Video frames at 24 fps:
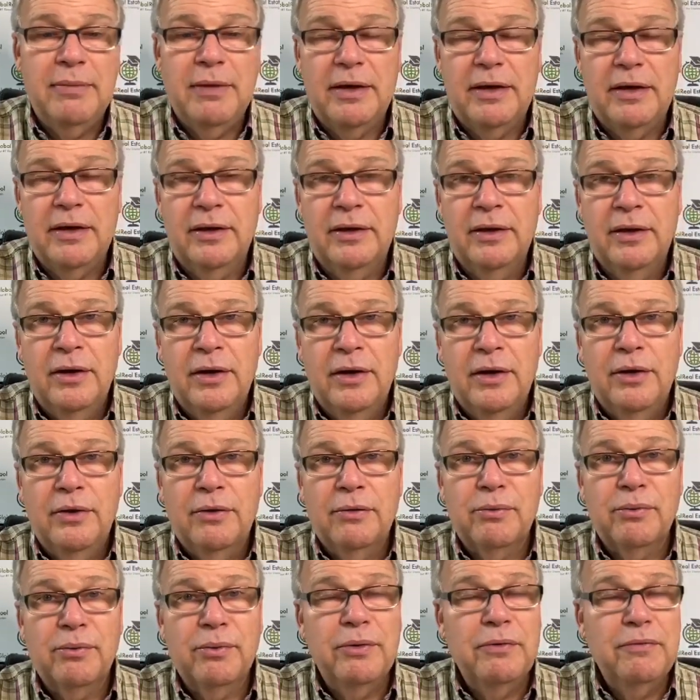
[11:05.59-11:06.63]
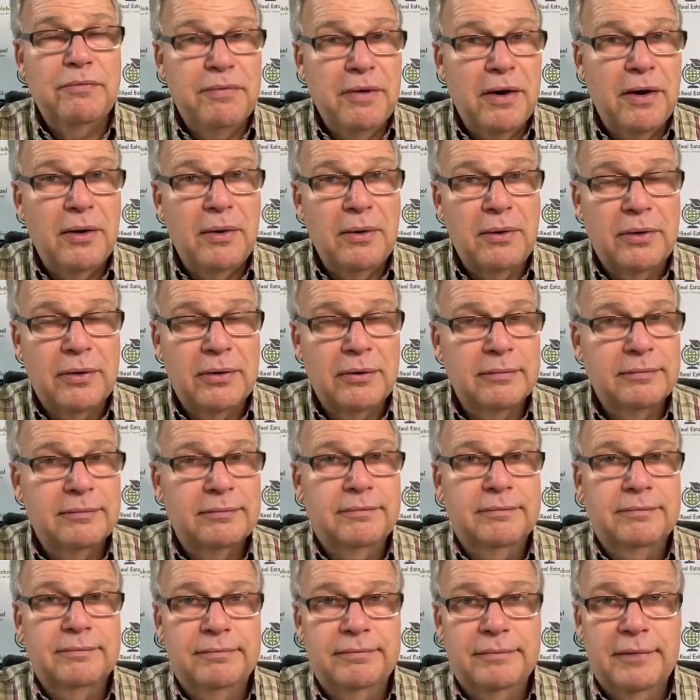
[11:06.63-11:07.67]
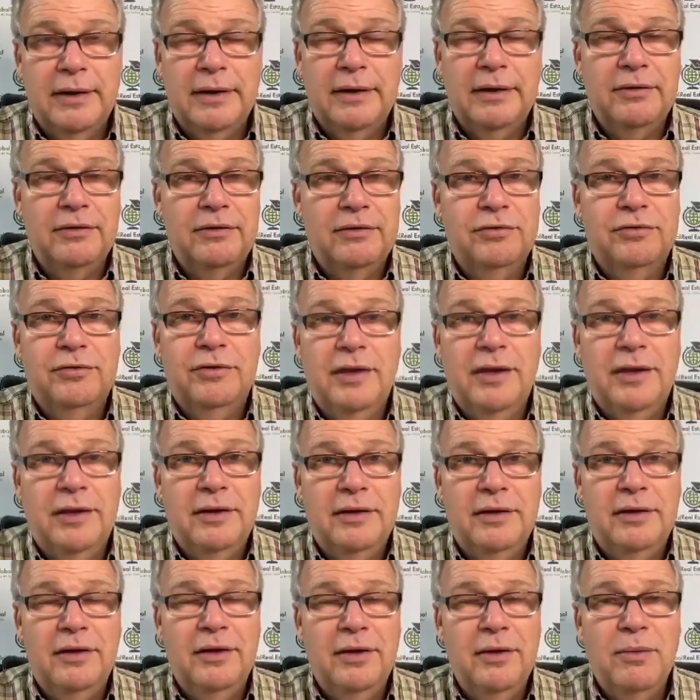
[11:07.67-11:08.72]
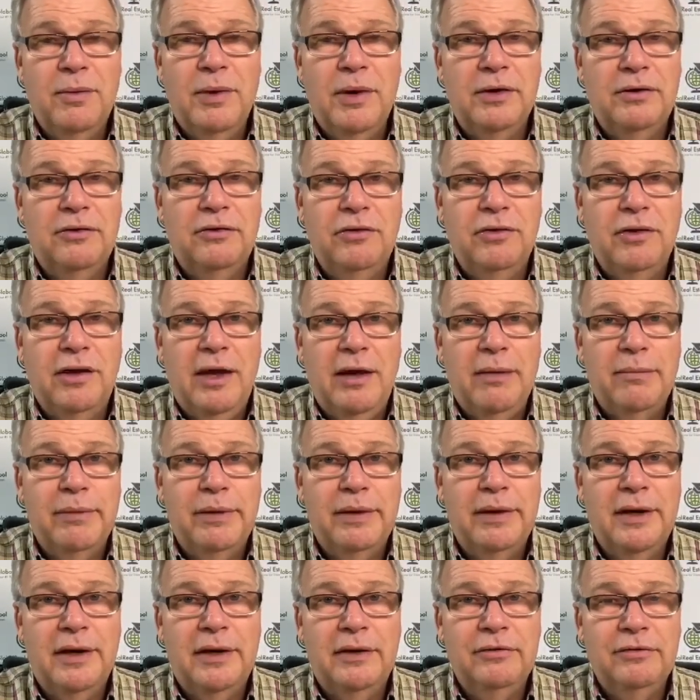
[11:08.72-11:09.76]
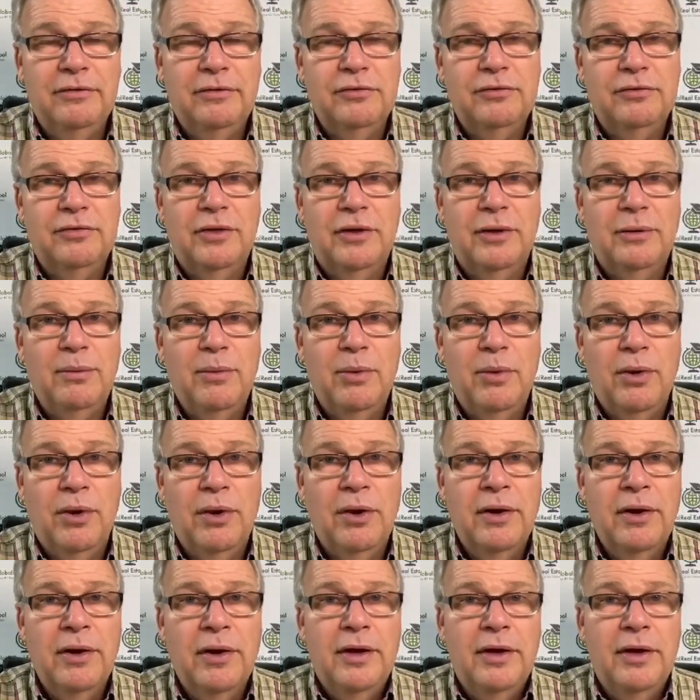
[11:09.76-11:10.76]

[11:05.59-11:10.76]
They can revoke. They can just say, you know what, you can't be licensed anymore.